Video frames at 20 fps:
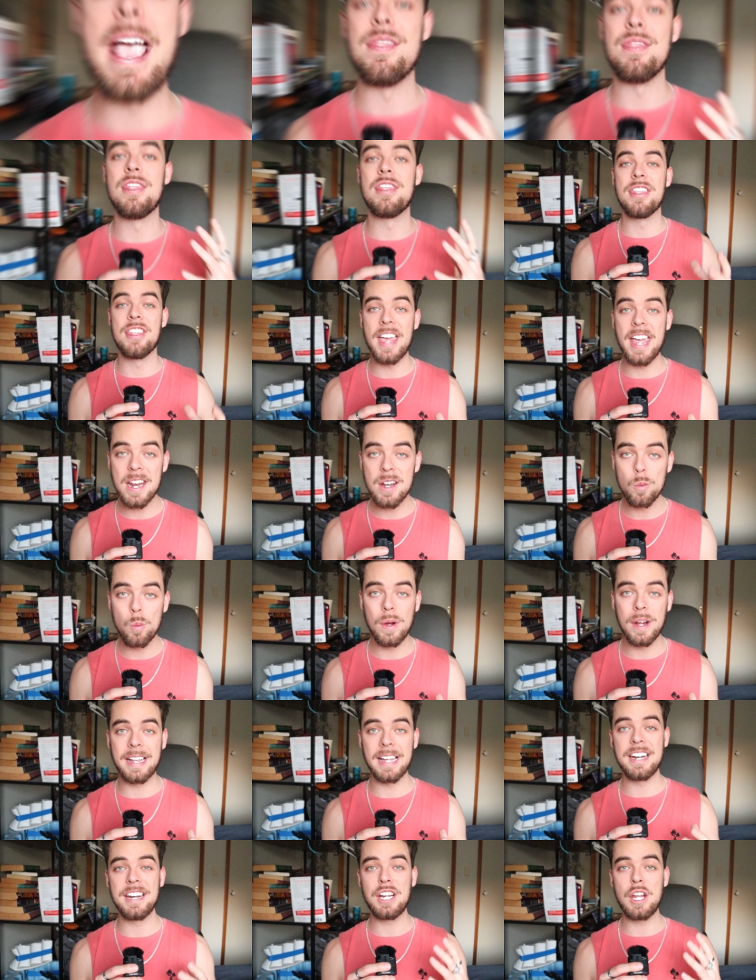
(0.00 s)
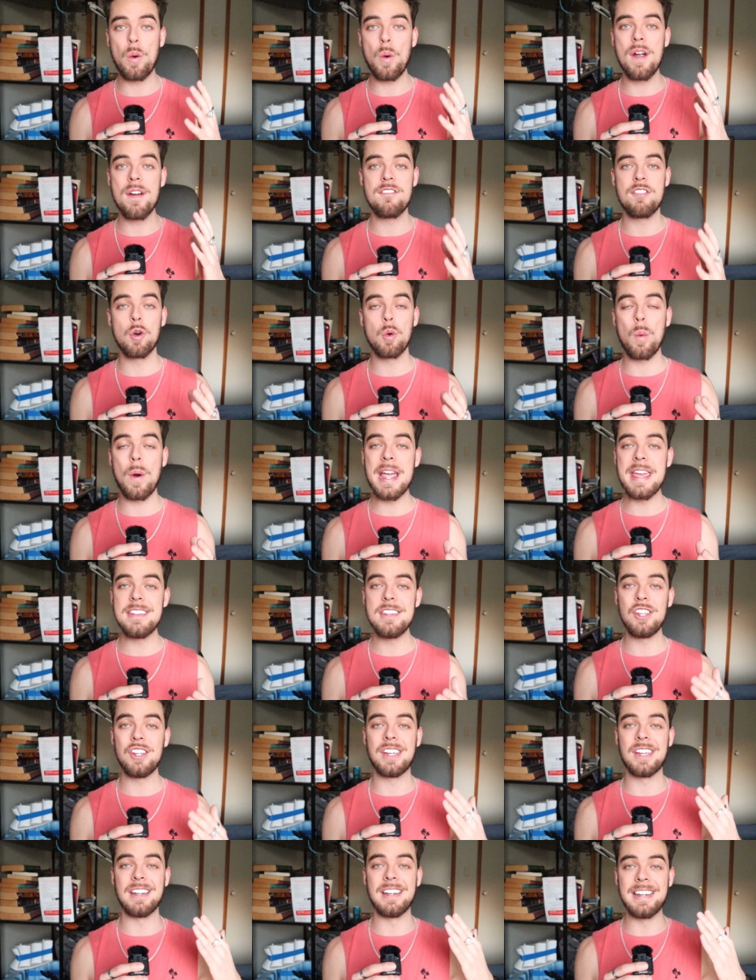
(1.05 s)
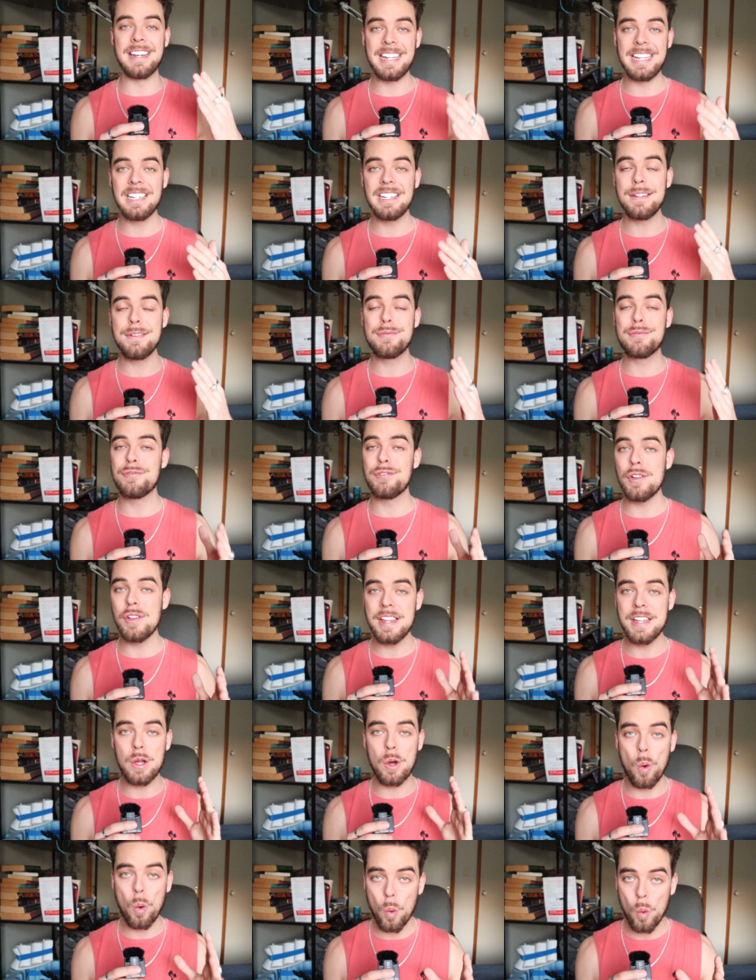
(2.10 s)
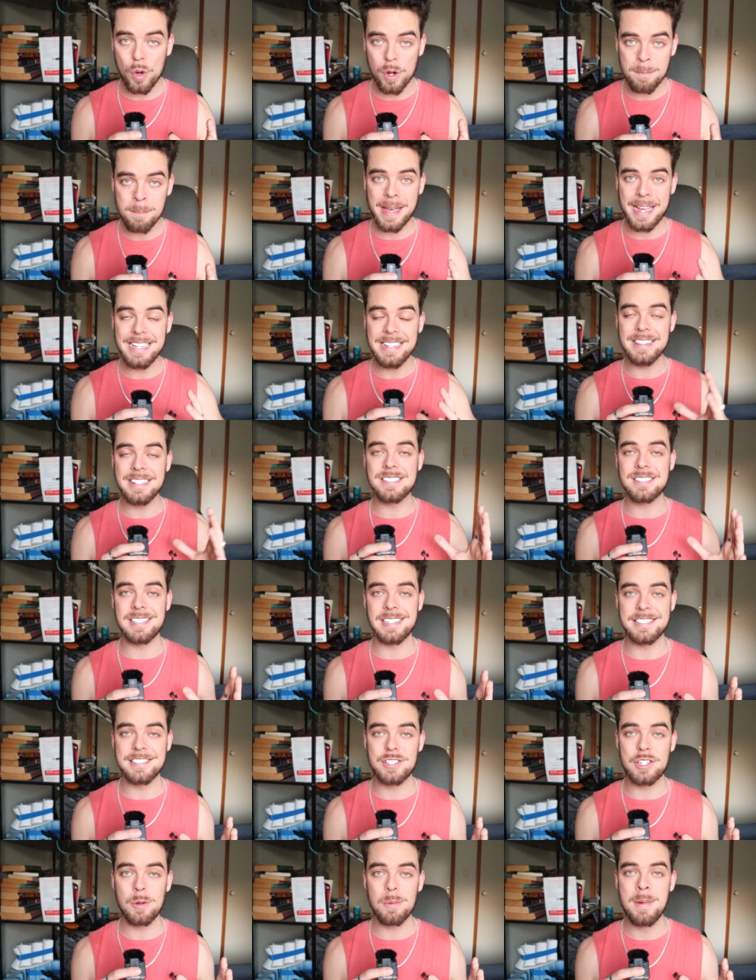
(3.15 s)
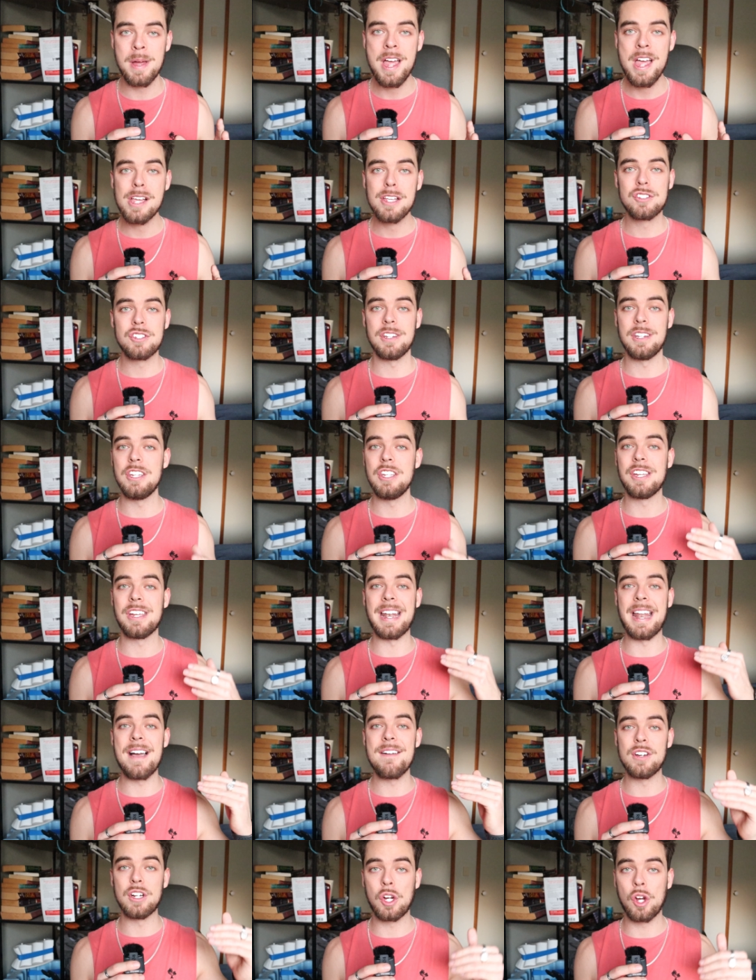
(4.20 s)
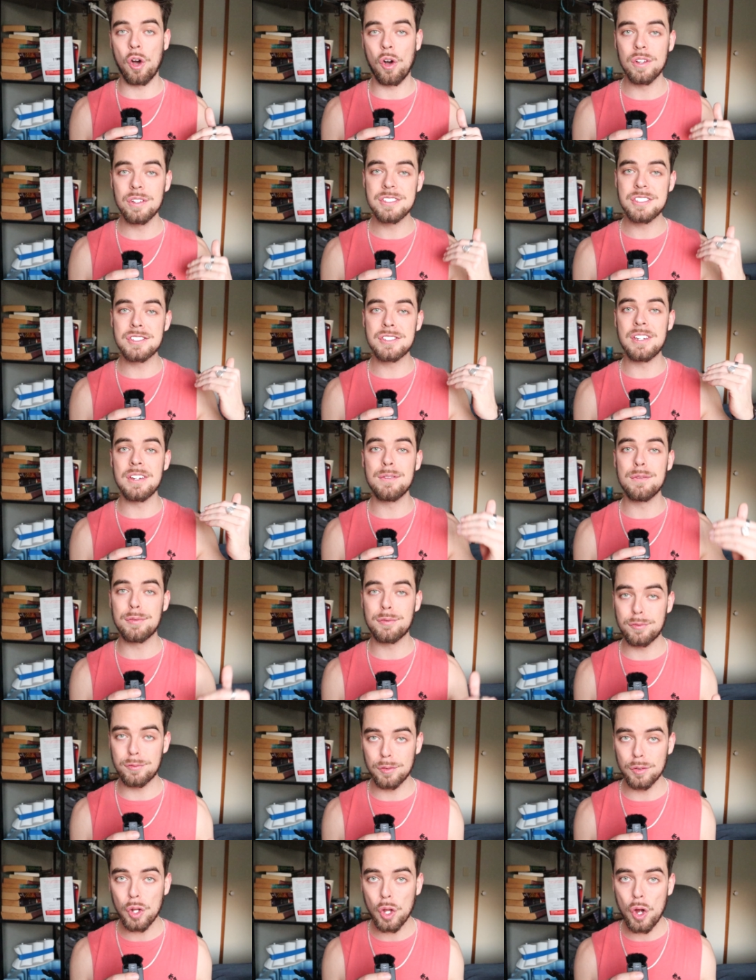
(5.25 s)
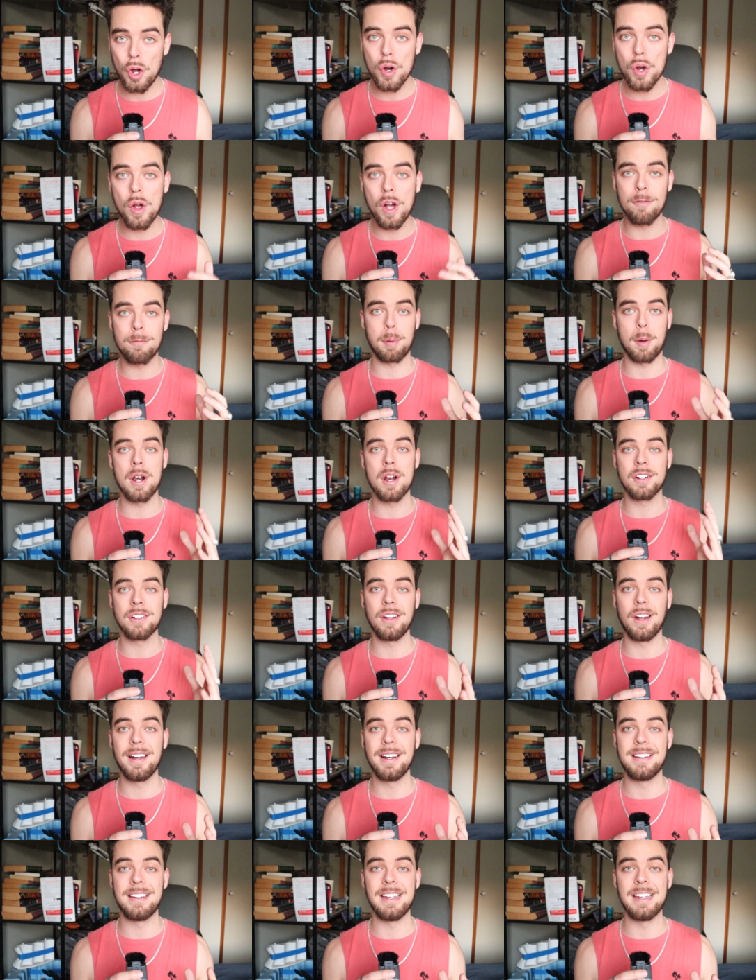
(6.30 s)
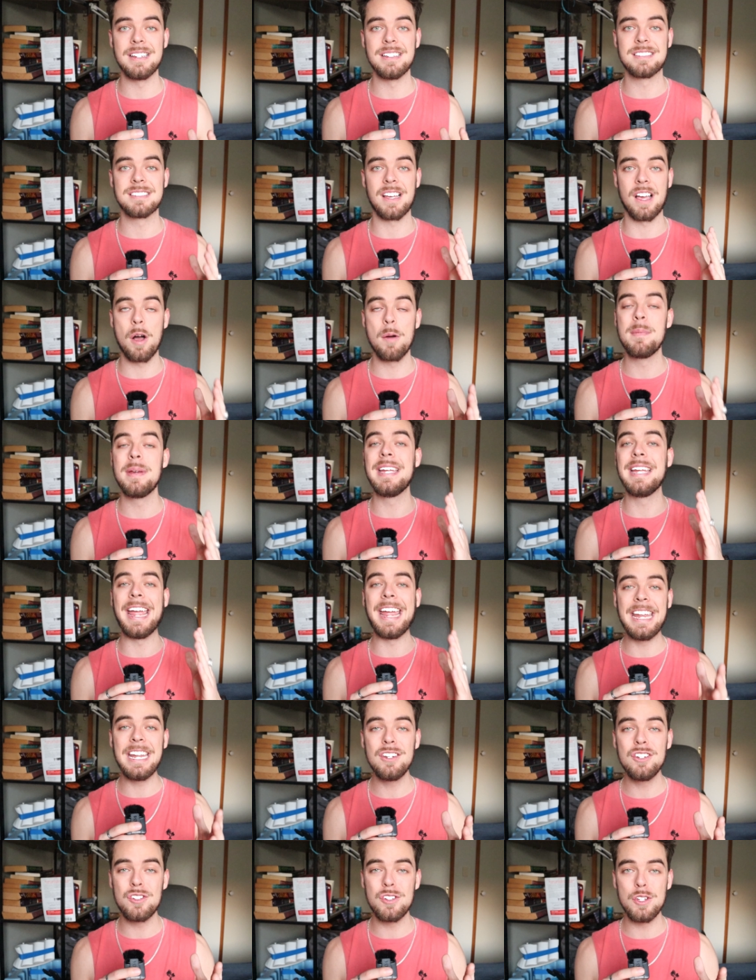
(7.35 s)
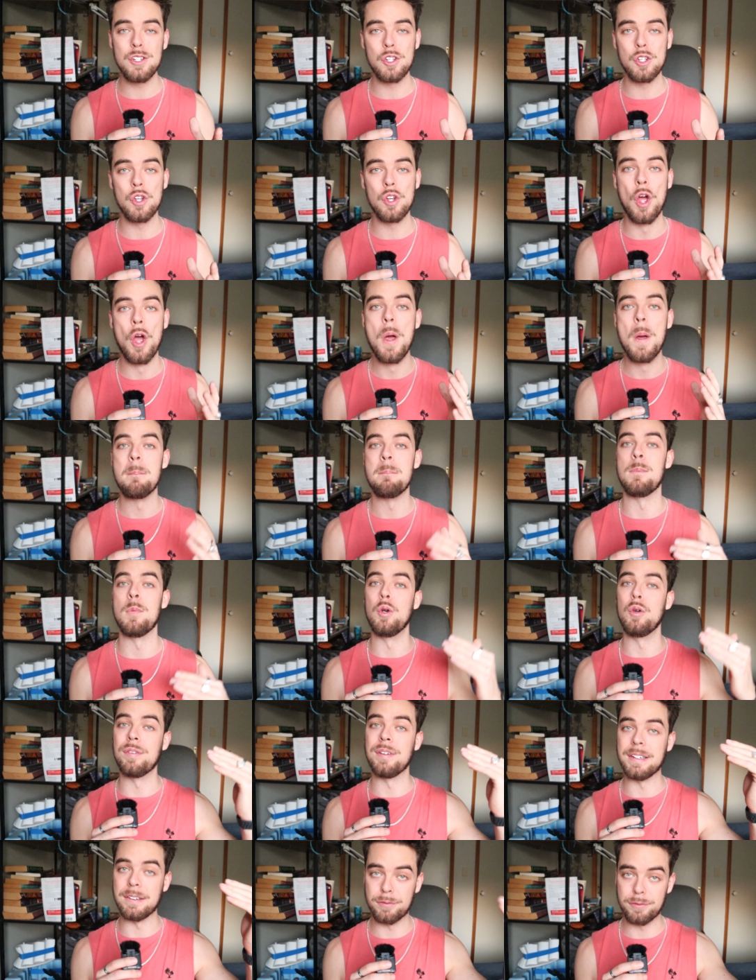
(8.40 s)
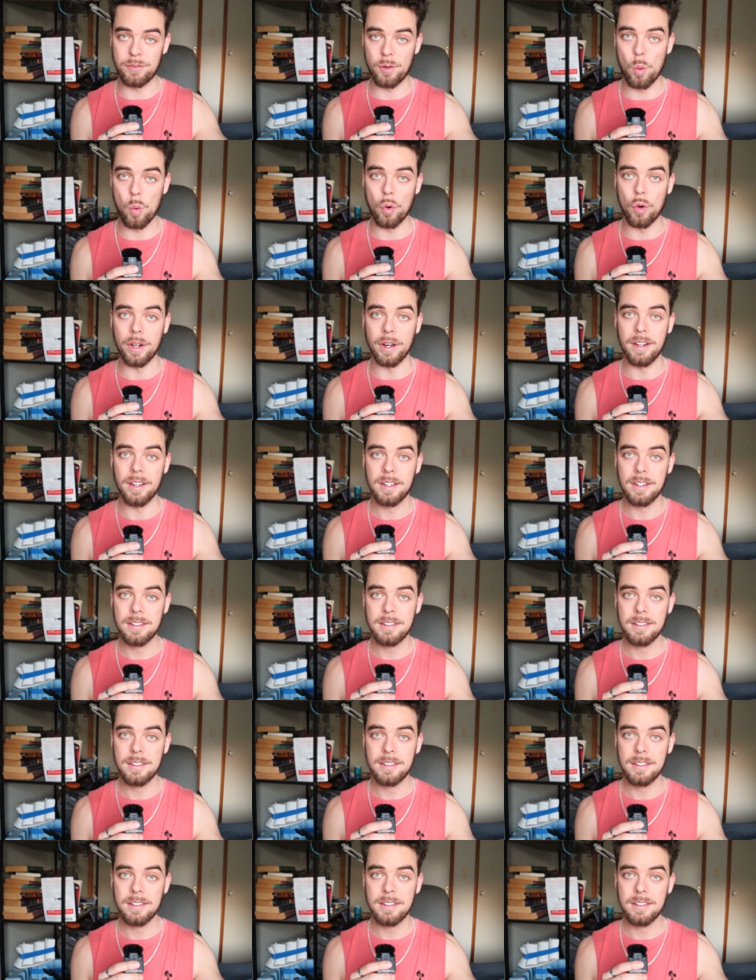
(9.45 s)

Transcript: And then we're going to go over a way that you can nearly fully automate the system so that you can have a constant flow of product ideas coming into you moving forward.